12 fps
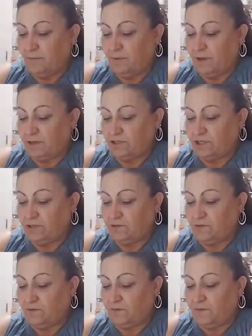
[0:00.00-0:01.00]
plus she
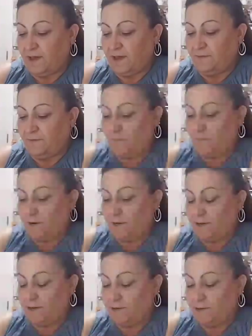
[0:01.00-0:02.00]
took
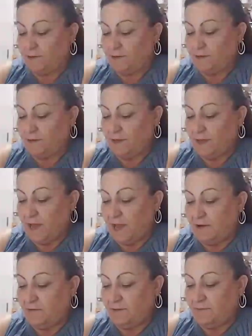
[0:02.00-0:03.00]
$5.40
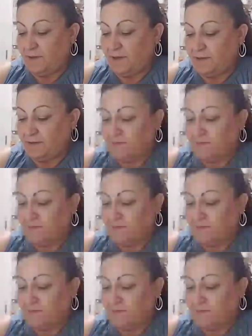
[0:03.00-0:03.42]
out of the bag.